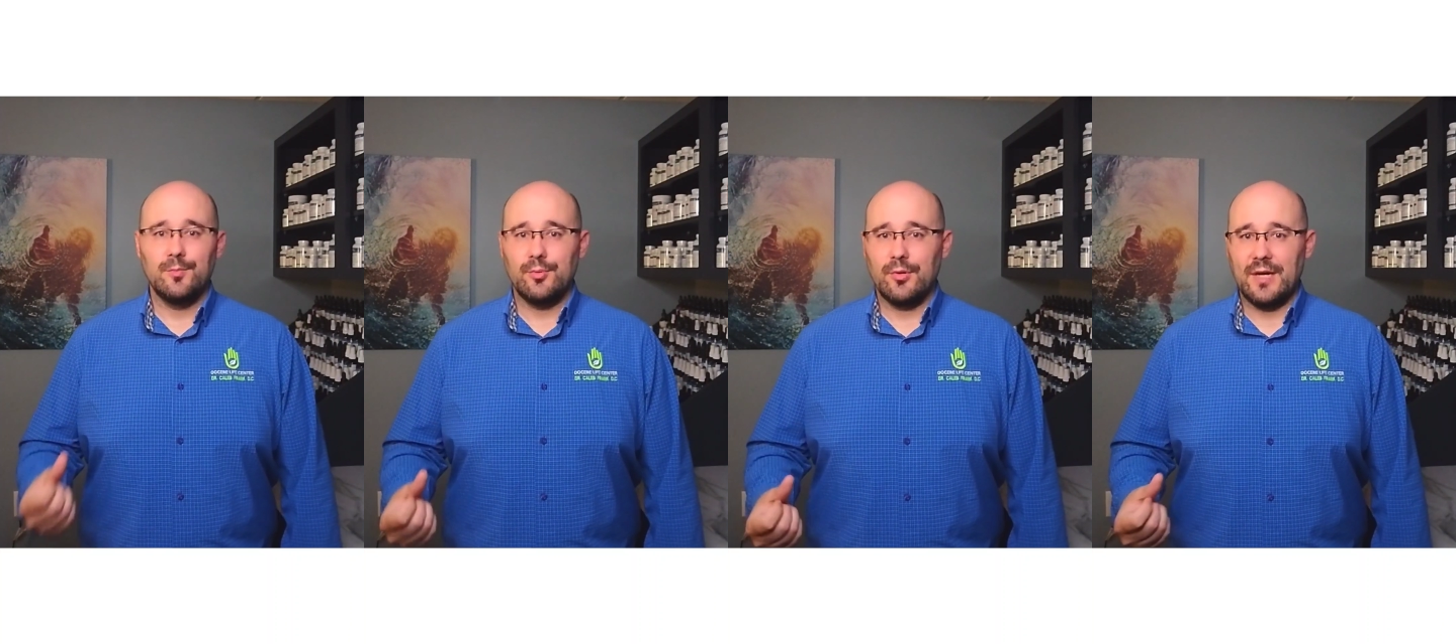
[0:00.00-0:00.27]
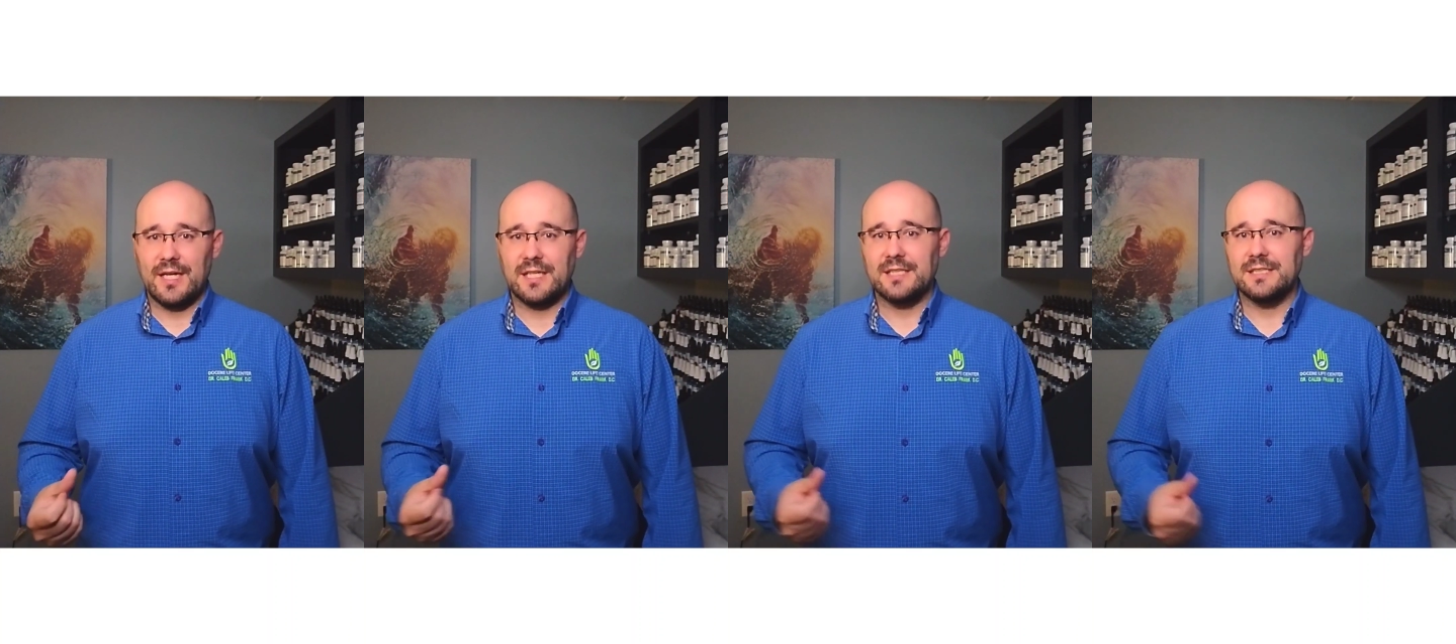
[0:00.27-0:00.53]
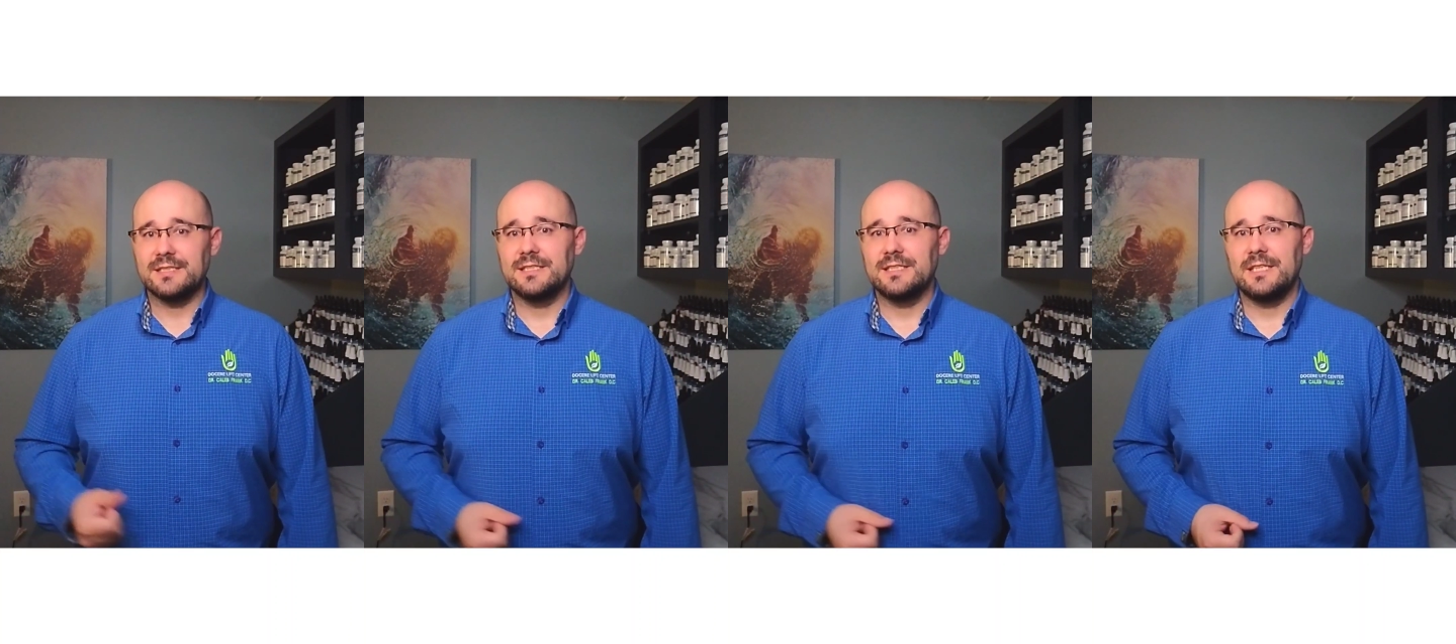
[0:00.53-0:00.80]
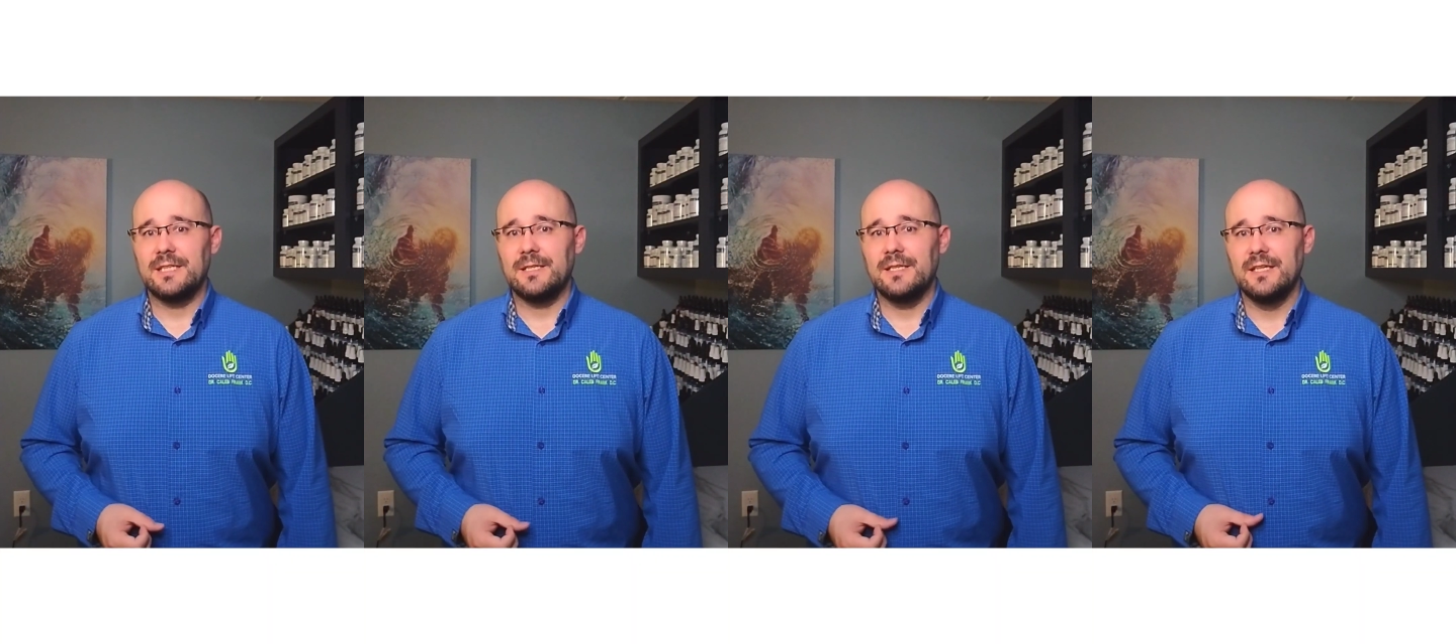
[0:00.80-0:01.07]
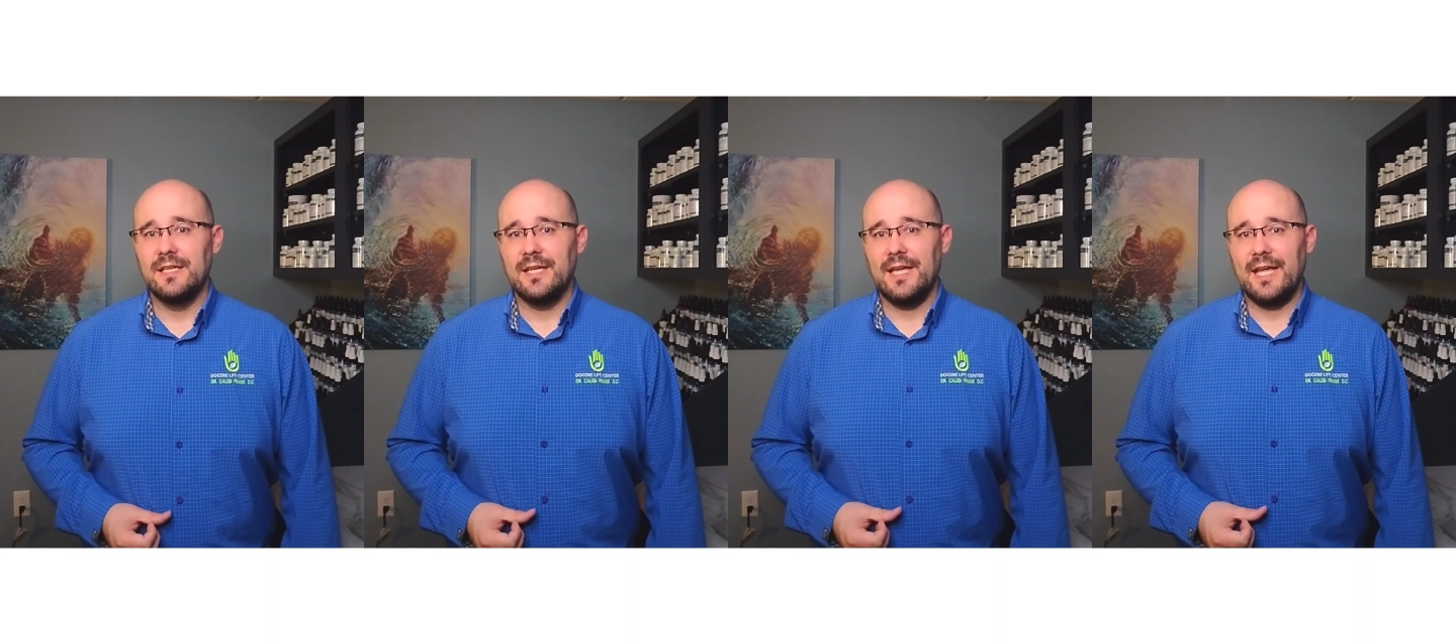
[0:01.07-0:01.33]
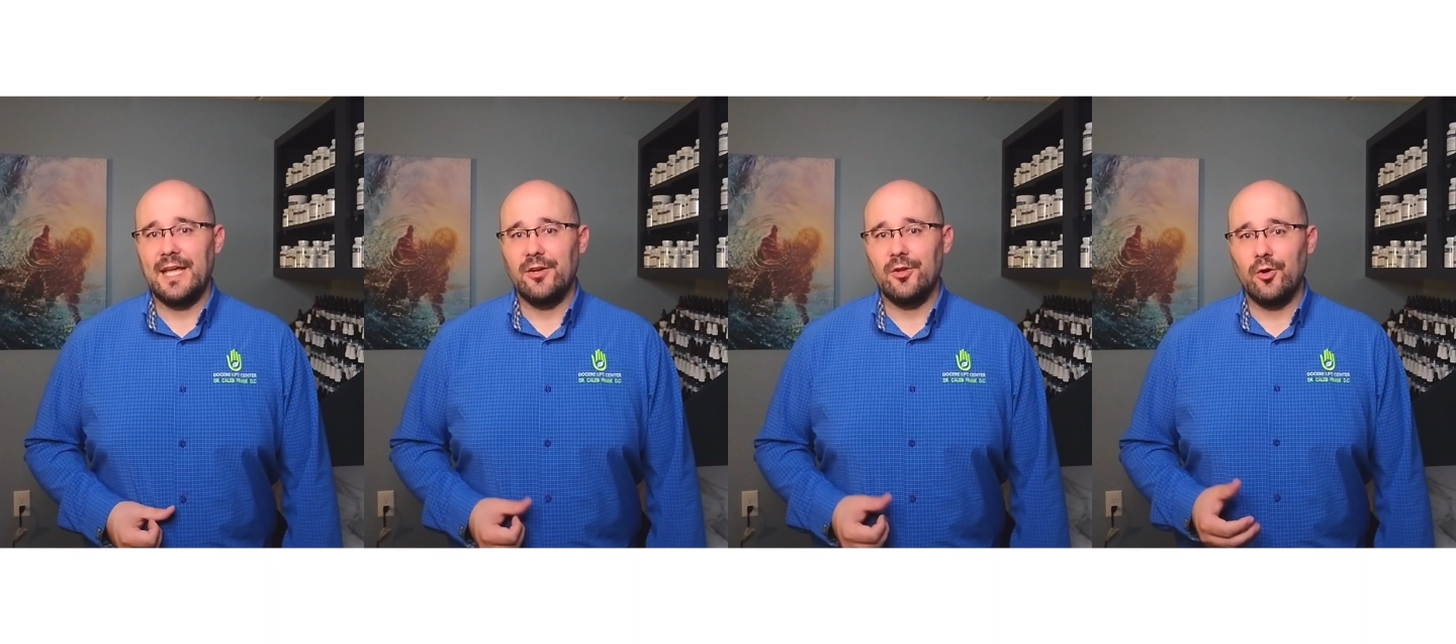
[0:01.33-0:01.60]
pregnancy
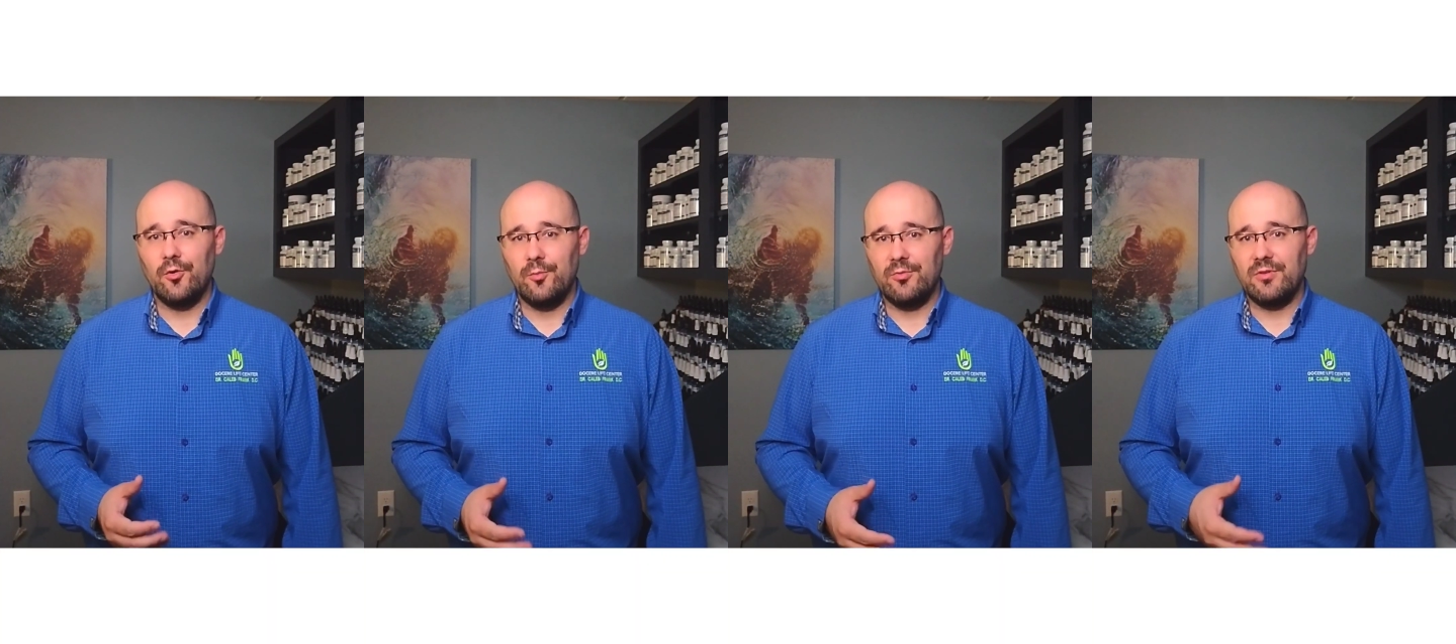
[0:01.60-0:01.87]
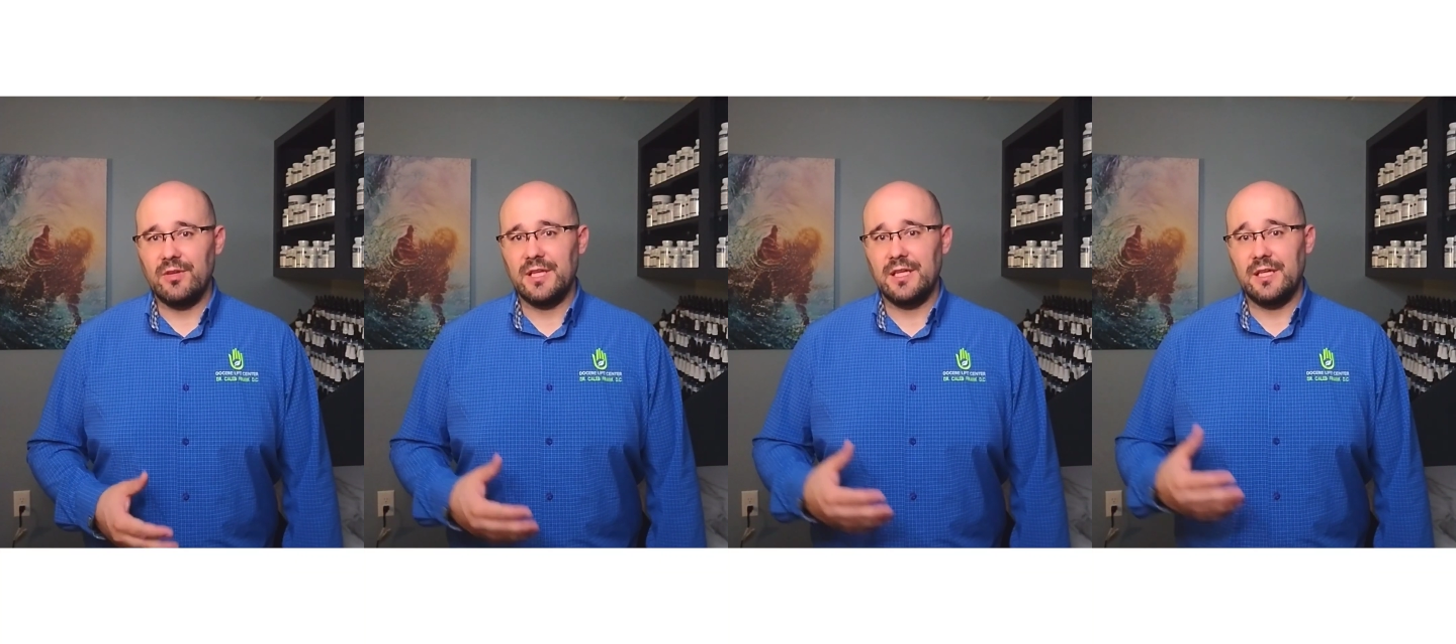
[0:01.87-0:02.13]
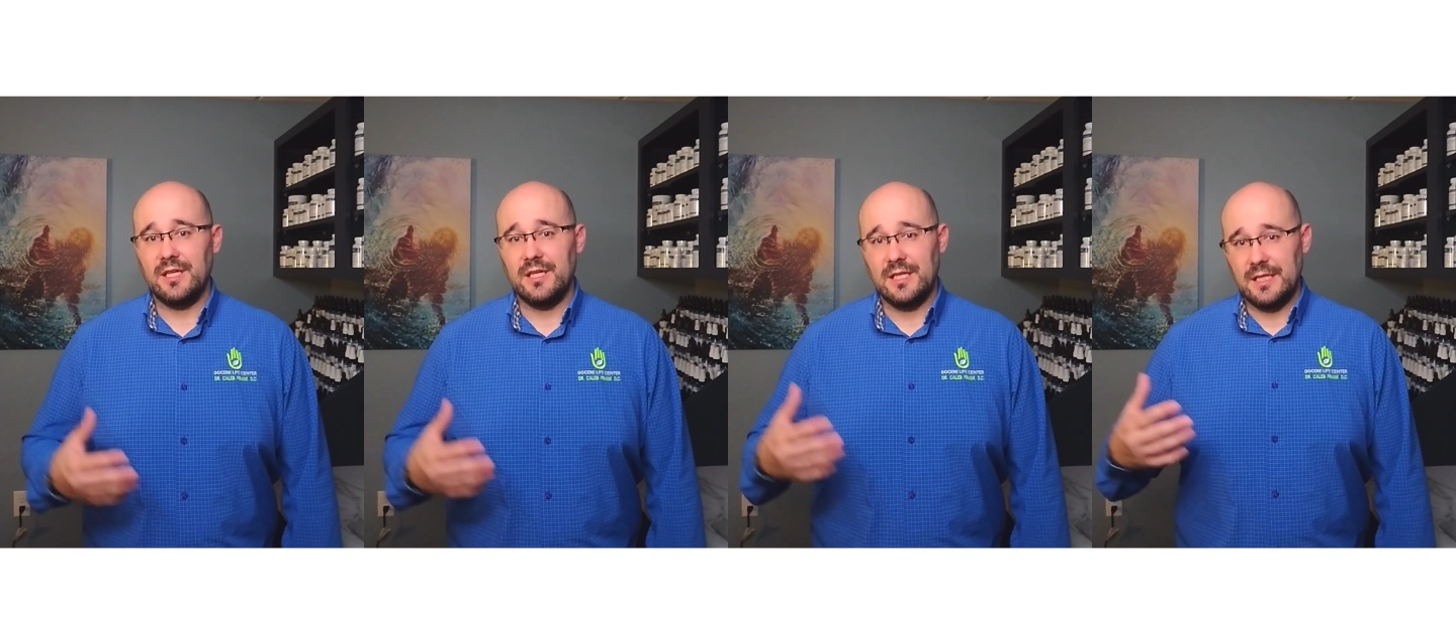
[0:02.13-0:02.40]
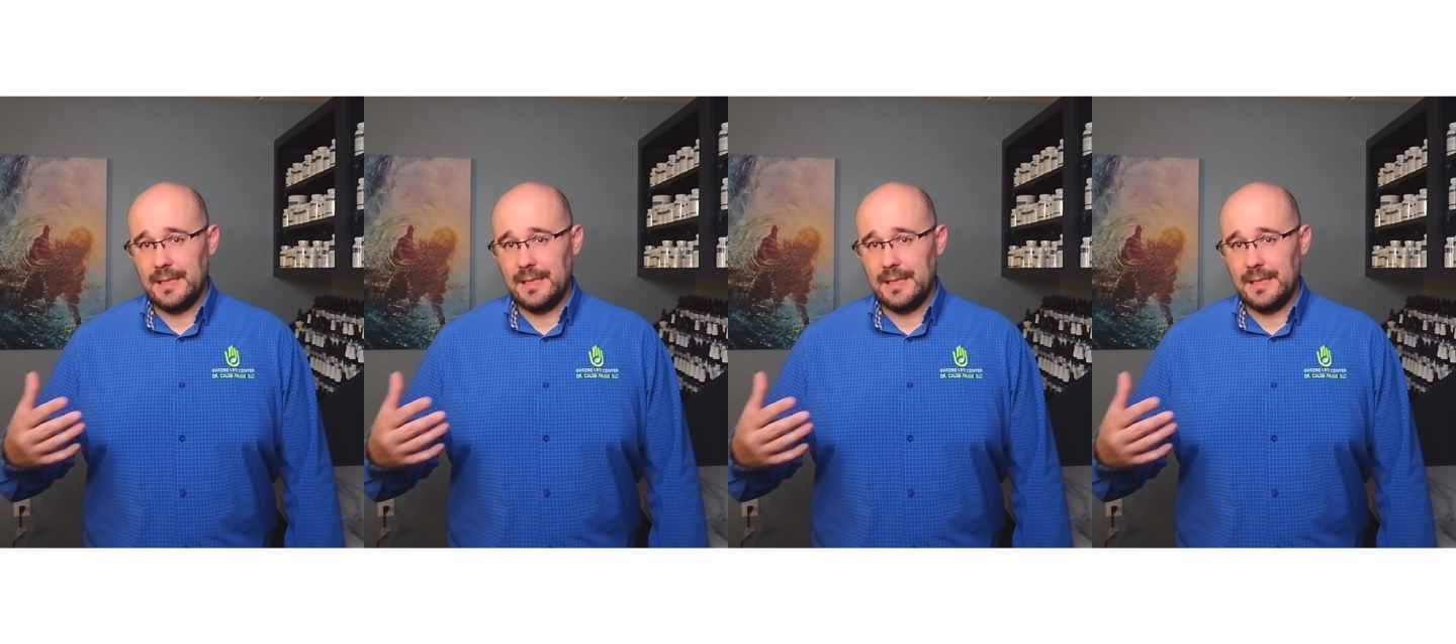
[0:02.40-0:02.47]
and hopefully